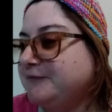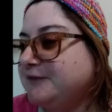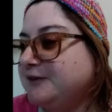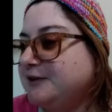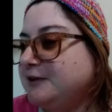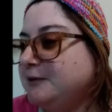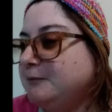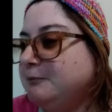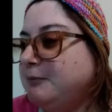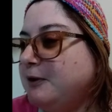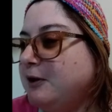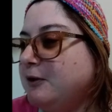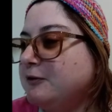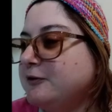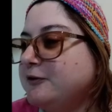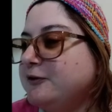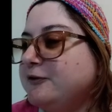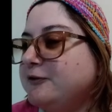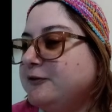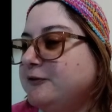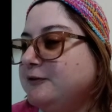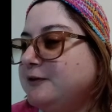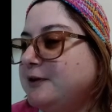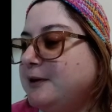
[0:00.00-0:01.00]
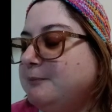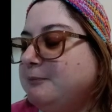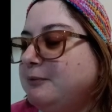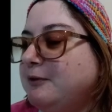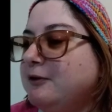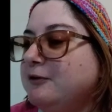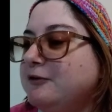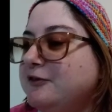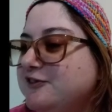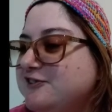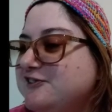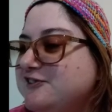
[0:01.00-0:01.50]
They
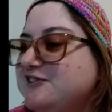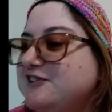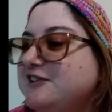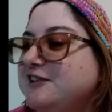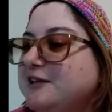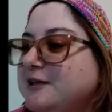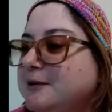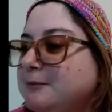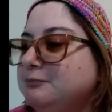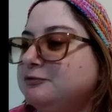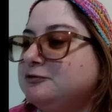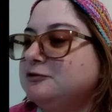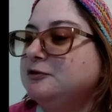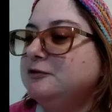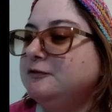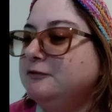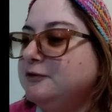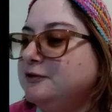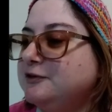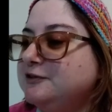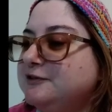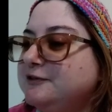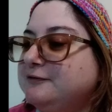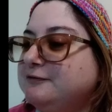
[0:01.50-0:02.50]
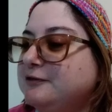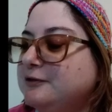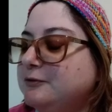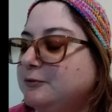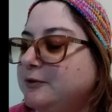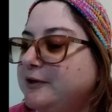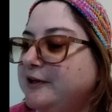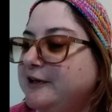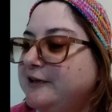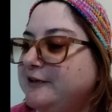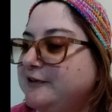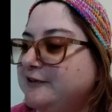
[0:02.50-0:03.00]
both seek approval in different
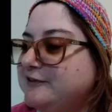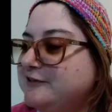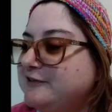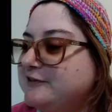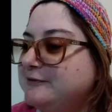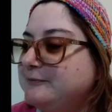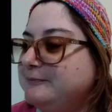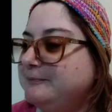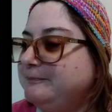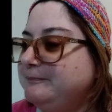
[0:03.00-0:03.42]
ways.